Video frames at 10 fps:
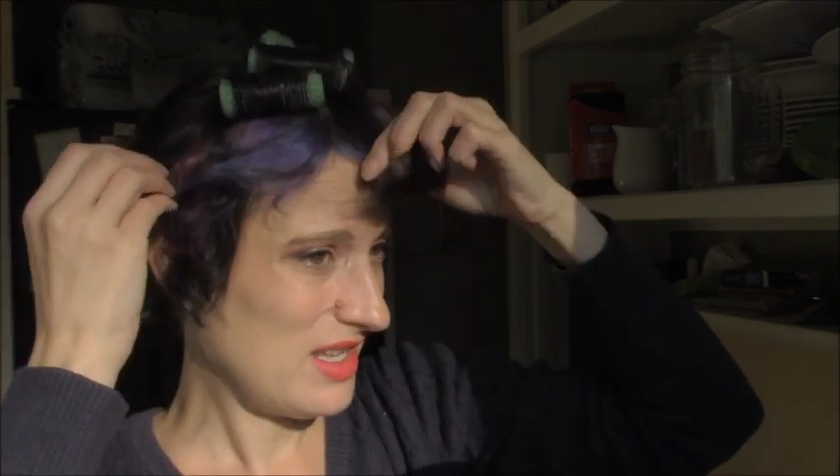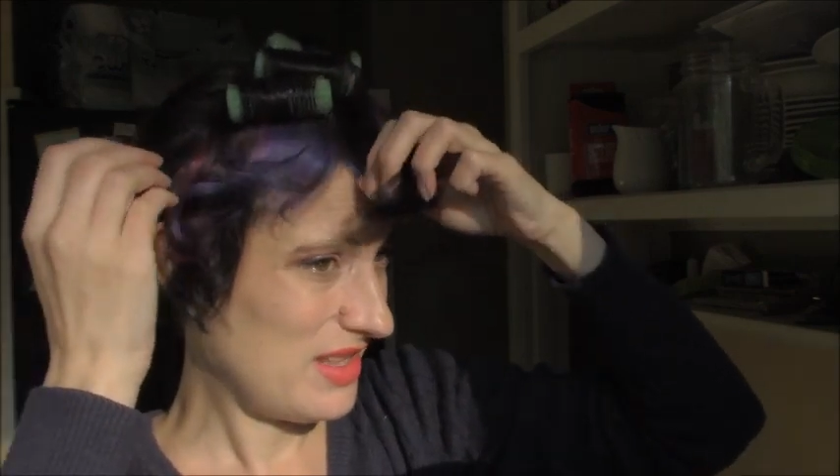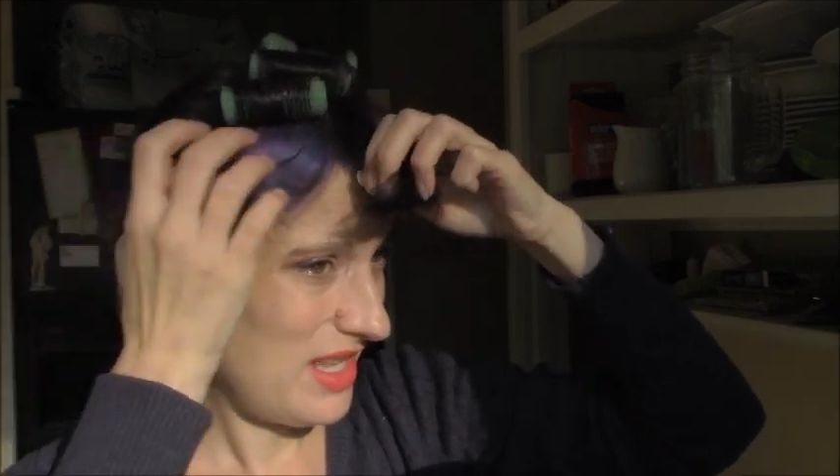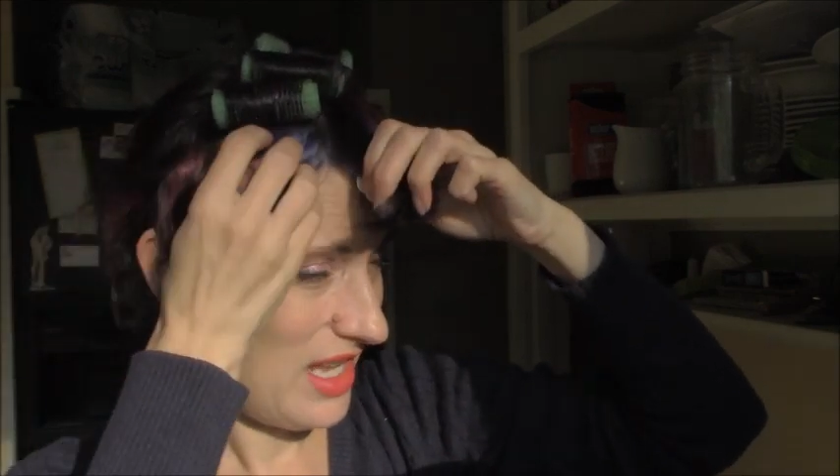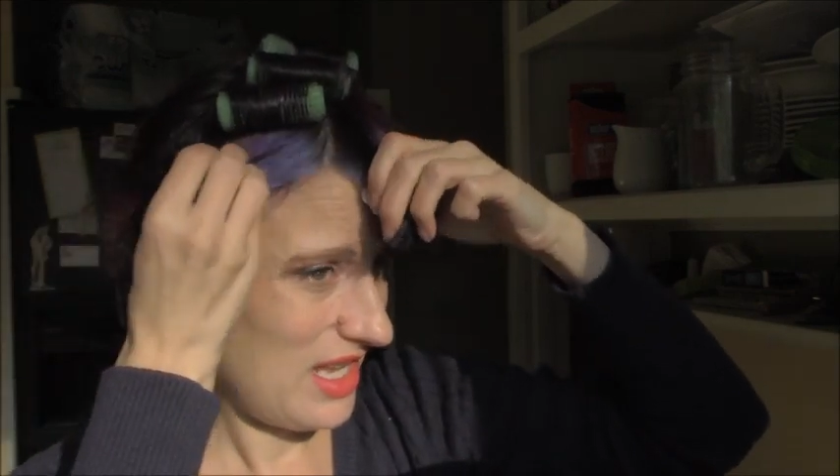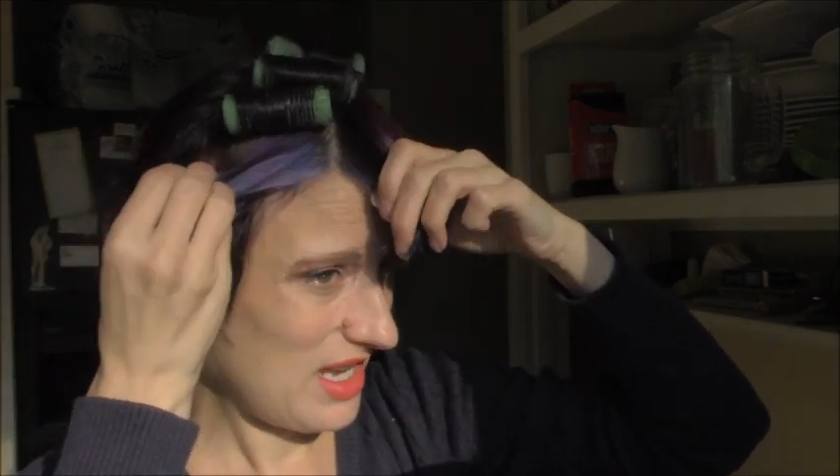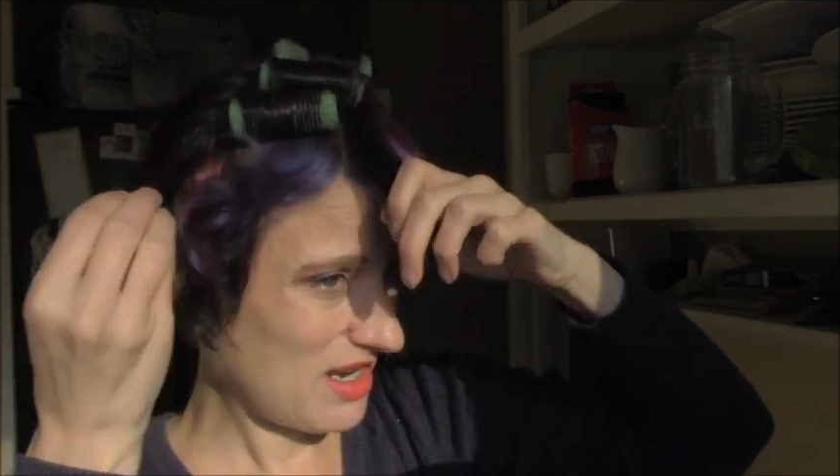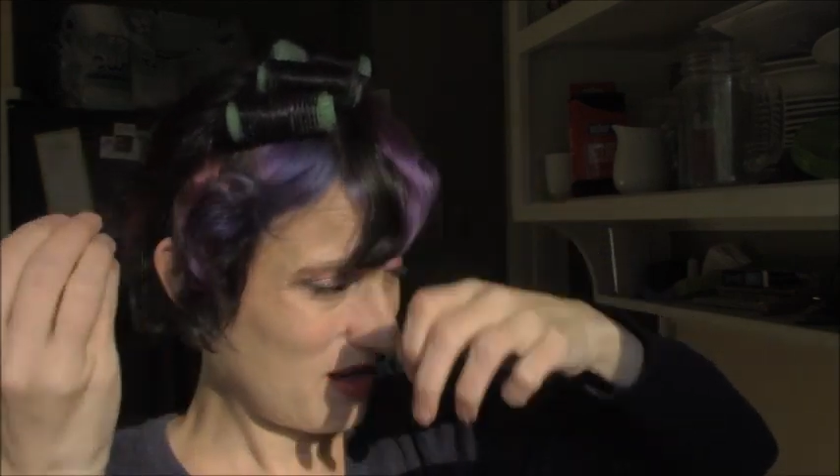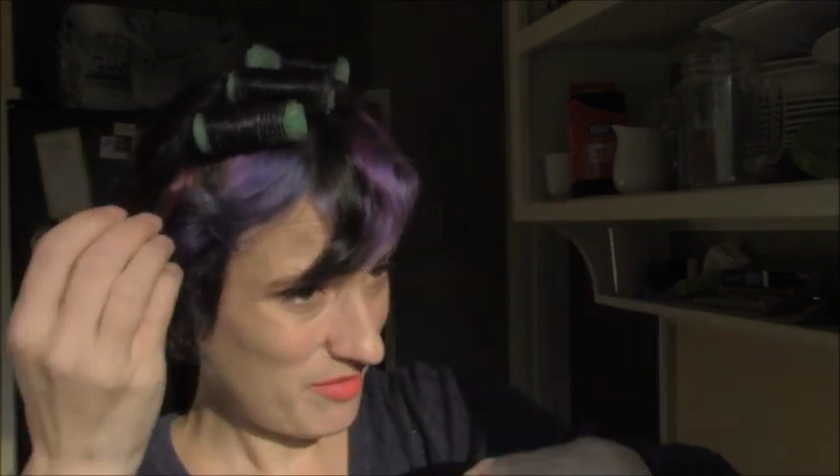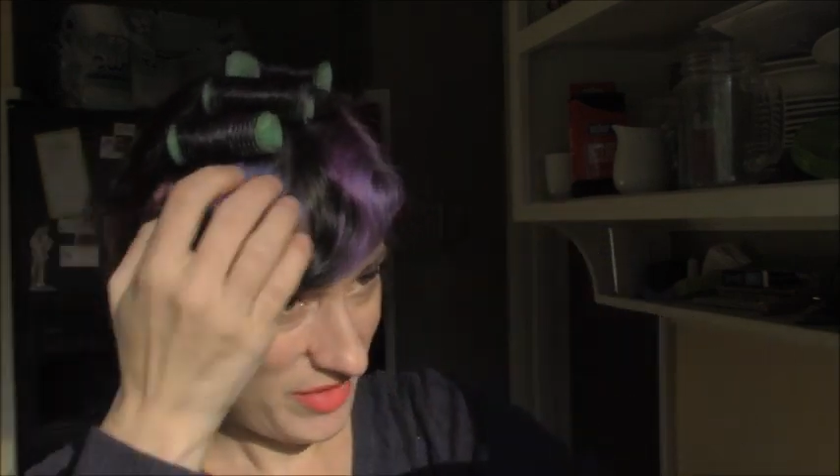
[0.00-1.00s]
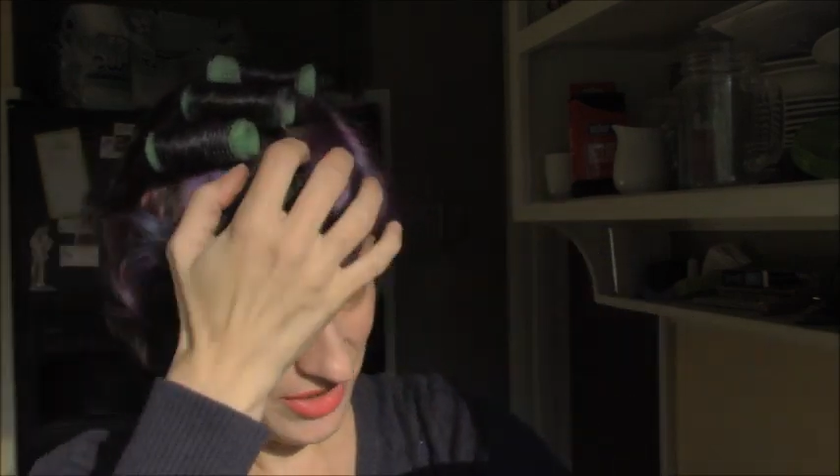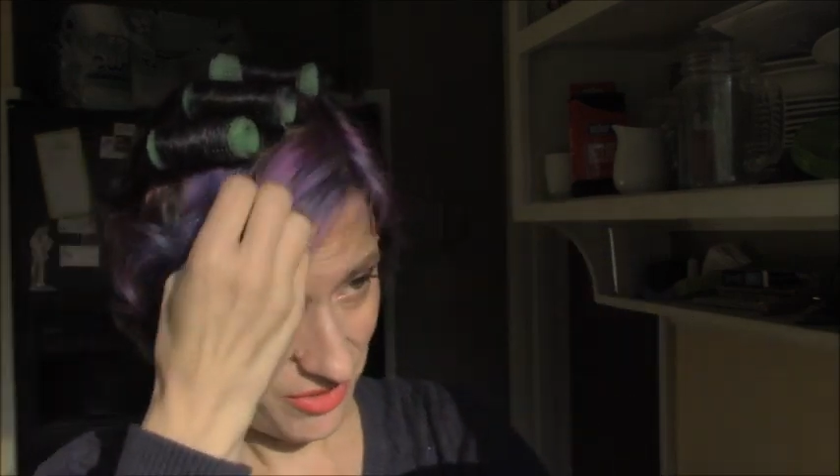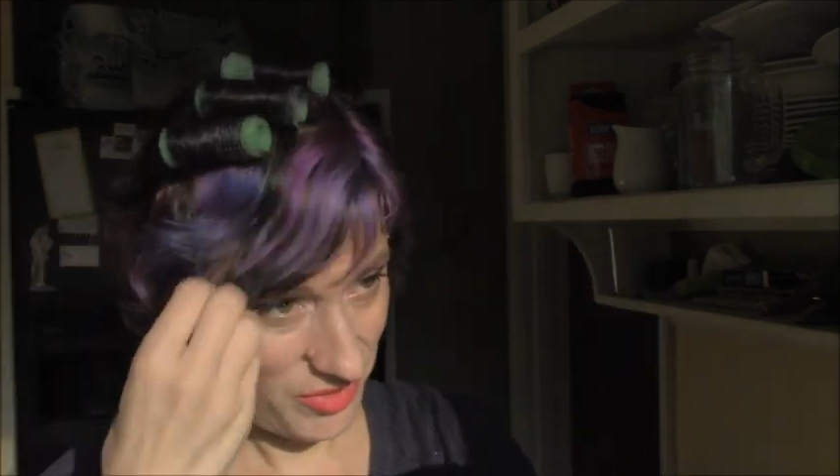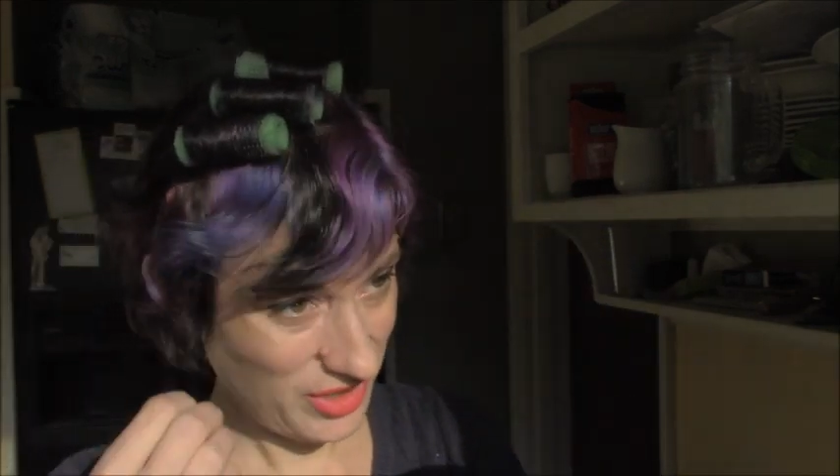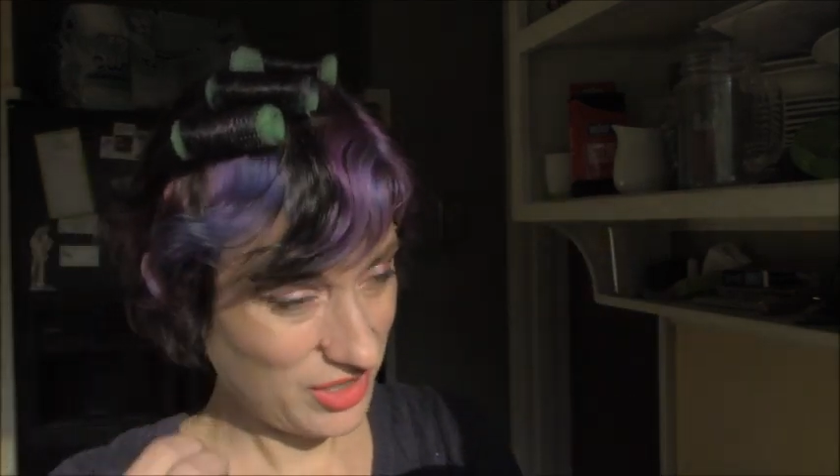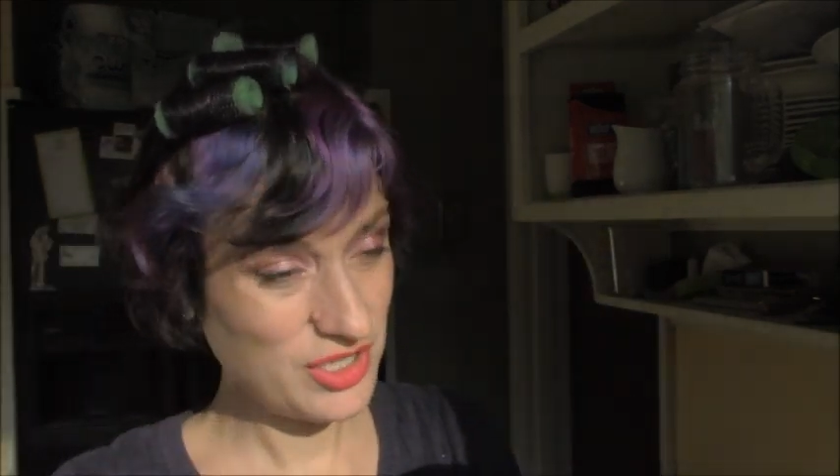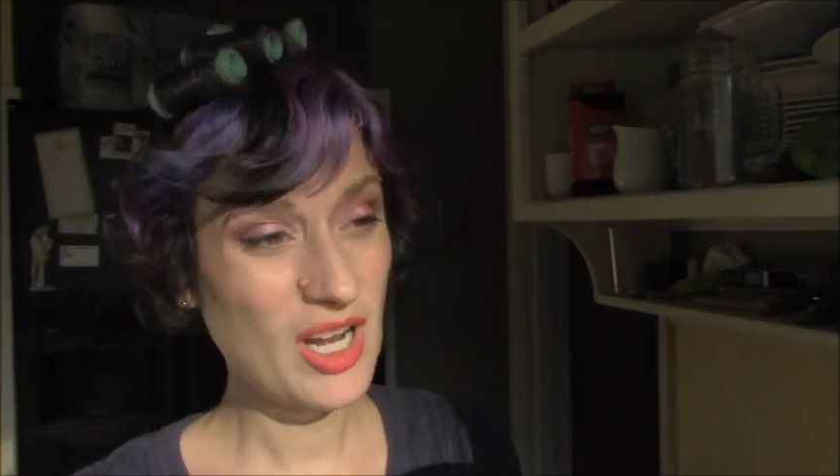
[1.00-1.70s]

they do a really good